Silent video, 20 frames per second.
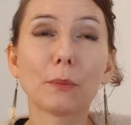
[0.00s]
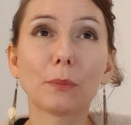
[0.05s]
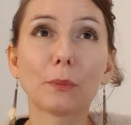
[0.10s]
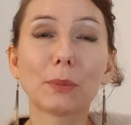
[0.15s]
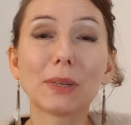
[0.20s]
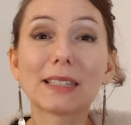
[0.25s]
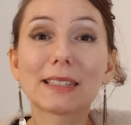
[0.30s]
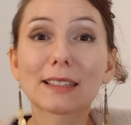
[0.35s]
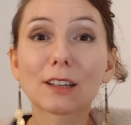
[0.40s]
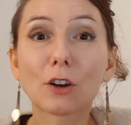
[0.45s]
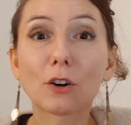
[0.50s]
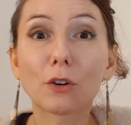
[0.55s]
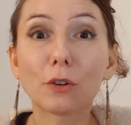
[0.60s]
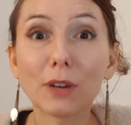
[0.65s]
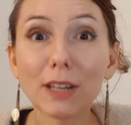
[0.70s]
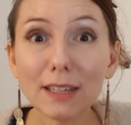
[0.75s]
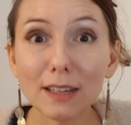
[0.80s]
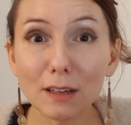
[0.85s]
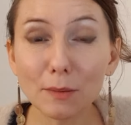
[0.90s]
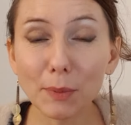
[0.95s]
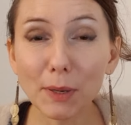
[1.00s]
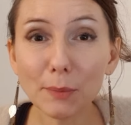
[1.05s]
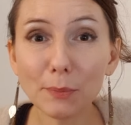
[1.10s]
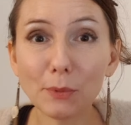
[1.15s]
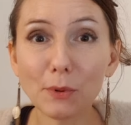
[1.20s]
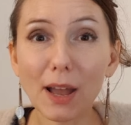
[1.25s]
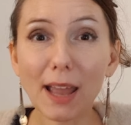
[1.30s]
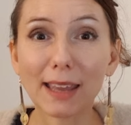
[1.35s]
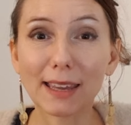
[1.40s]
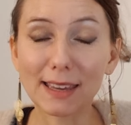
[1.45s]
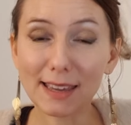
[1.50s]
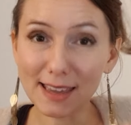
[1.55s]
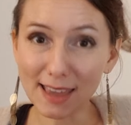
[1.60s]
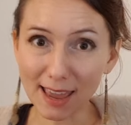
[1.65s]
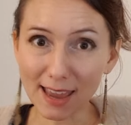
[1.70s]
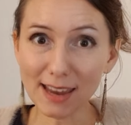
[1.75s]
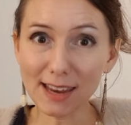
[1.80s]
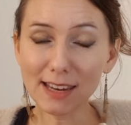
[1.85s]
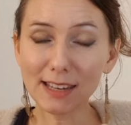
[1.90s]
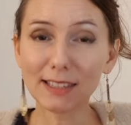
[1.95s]
be screening people
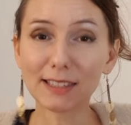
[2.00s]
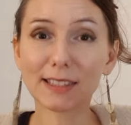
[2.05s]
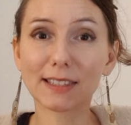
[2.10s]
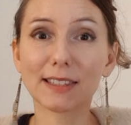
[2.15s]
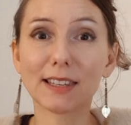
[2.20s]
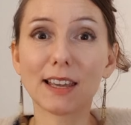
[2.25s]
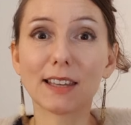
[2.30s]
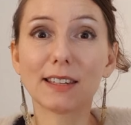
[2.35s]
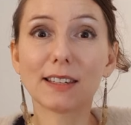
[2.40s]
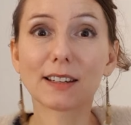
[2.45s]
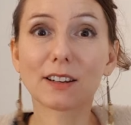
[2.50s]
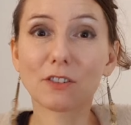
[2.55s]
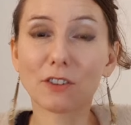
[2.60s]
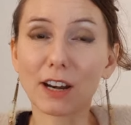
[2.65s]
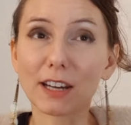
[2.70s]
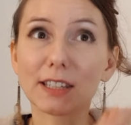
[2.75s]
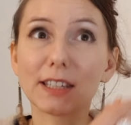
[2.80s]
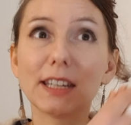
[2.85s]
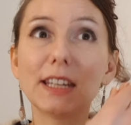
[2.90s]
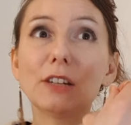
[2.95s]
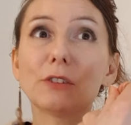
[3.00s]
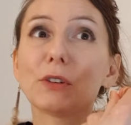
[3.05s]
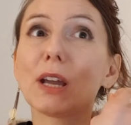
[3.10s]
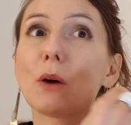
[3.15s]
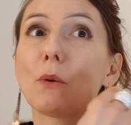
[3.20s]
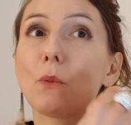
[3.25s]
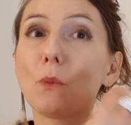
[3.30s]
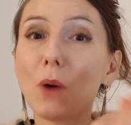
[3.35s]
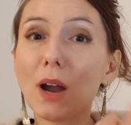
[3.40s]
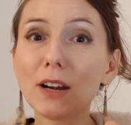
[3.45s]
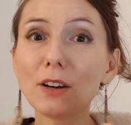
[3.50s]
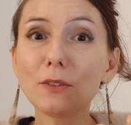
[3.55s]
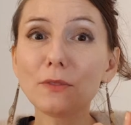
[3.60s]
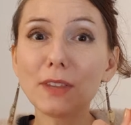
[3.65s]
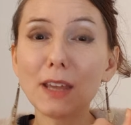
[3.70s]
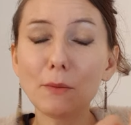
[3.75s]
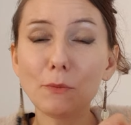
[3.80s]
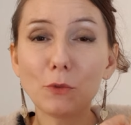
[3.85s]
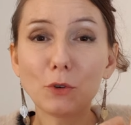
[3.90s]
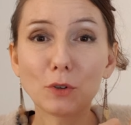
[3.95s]
against certain criteria. One
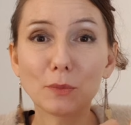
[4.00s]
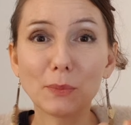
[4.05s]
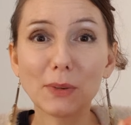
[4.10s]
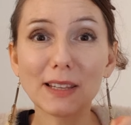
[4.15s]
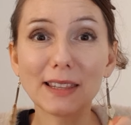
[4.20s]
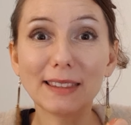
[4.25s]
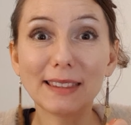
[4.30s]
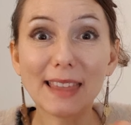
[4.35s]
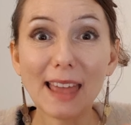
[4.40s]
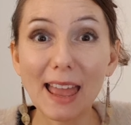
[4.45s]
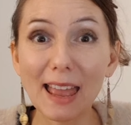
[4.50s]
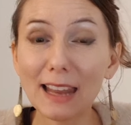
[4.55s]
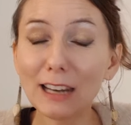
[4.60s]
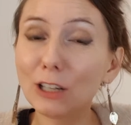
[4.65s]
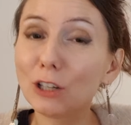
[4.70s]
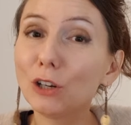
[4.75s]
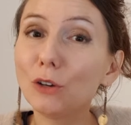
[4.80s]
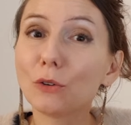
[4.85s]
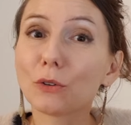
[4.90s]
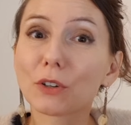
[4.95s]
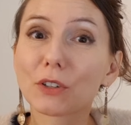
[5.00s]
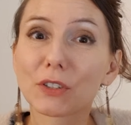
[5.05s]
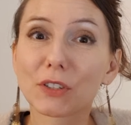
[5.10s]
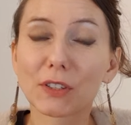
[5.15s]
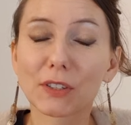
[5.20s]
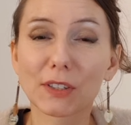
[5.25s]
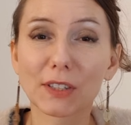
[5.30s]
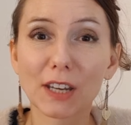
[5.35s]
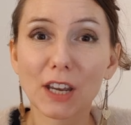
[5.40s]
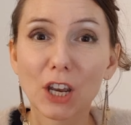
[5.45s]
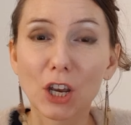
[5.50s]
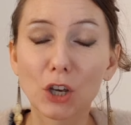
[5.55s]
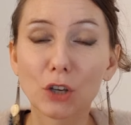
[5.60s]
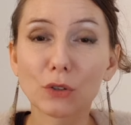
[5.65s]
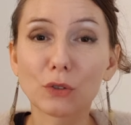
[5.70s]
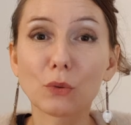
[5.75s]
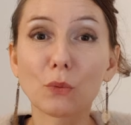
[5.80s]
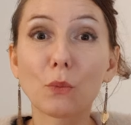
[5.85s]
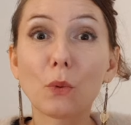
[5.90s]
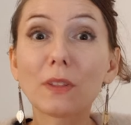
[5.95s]
of them would be their looks.
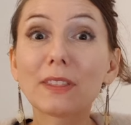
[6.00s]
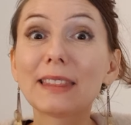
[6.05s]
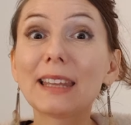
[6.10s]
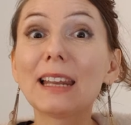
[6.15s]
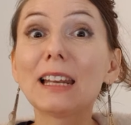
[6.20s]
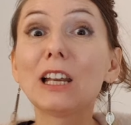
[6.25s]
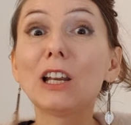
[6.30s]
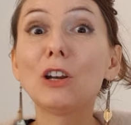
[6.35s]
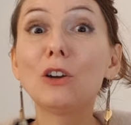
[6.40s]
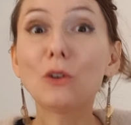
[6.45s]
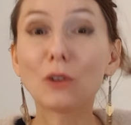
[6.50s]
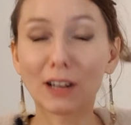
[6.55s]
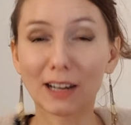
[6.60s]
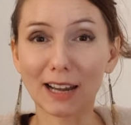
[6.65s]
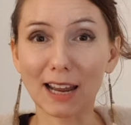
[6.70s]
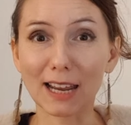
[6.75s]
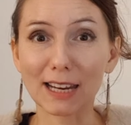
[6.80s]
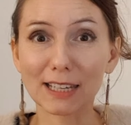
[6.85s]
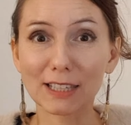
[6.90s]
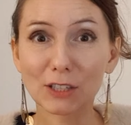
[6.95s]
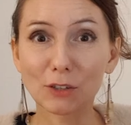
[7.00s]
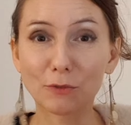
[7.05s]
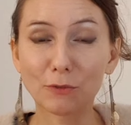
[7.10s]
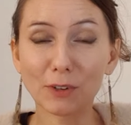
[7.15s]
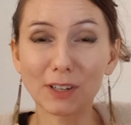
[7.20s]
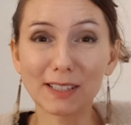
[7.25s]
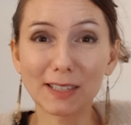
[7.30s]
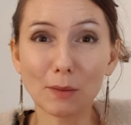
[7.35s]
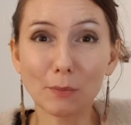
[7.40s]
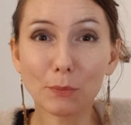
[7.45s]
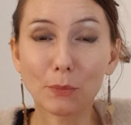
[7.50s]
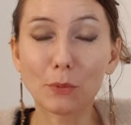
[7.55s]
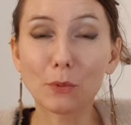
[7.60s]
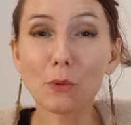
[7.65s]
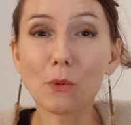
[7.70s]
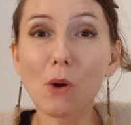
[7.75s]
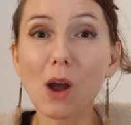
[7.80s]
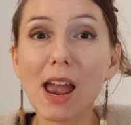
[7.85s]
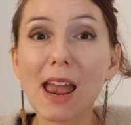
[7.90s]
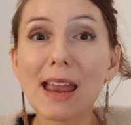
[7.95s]
So what they look like. So for
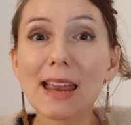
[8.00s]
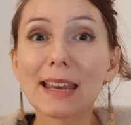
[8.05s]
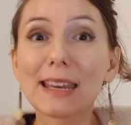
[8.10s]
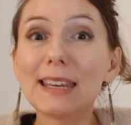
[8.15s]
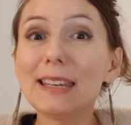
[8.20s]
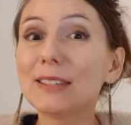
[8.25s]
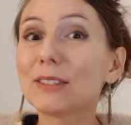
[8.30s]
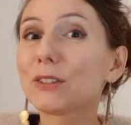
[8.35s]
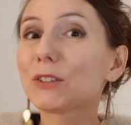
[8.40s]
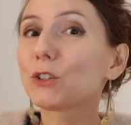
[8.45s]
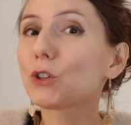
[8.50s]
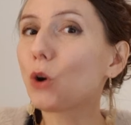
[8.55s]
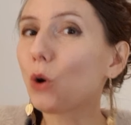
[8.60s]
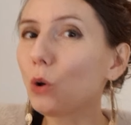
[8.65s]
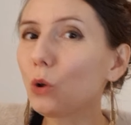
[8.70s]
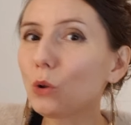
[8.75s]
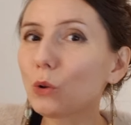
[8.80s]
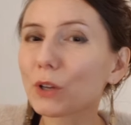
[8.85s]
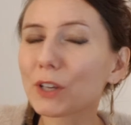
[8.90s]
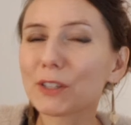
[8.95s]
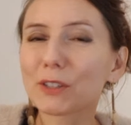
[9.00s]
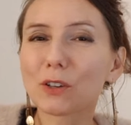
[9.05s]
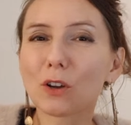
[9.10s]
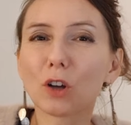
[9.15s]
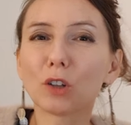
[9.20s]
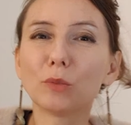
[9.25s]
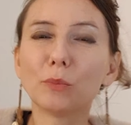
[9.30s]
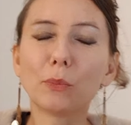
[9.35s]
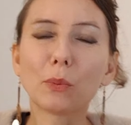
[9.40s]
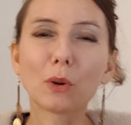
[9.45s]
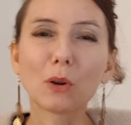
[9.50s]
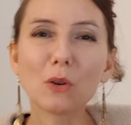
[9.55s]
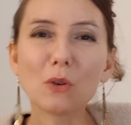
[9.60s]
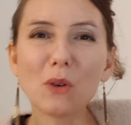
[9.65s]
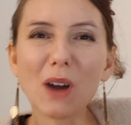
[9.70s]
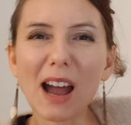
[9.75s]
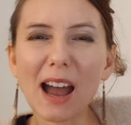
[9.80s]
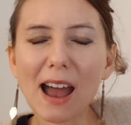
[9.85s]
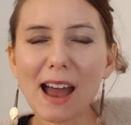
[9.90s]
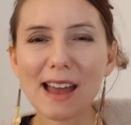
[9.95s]
example, he's tall, he's got
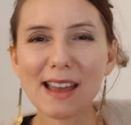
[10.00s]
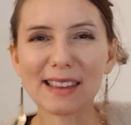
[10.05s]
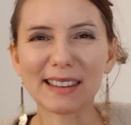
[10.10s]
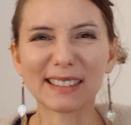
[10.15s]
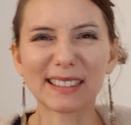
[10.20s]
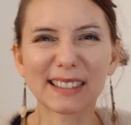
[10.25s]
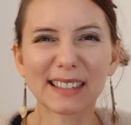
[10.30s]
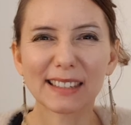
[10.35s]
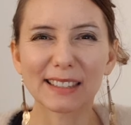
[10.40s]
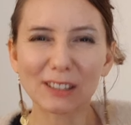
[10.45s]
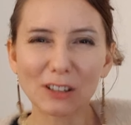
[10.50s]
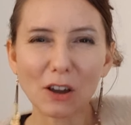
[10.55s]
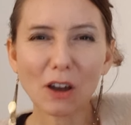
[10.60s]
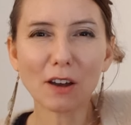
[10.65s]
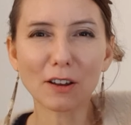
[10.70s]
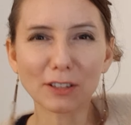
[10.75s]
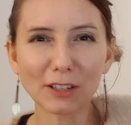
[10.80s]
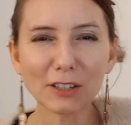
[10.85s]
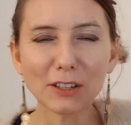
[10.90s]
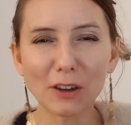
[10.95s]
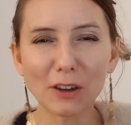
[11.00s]
blue eyes, he's got,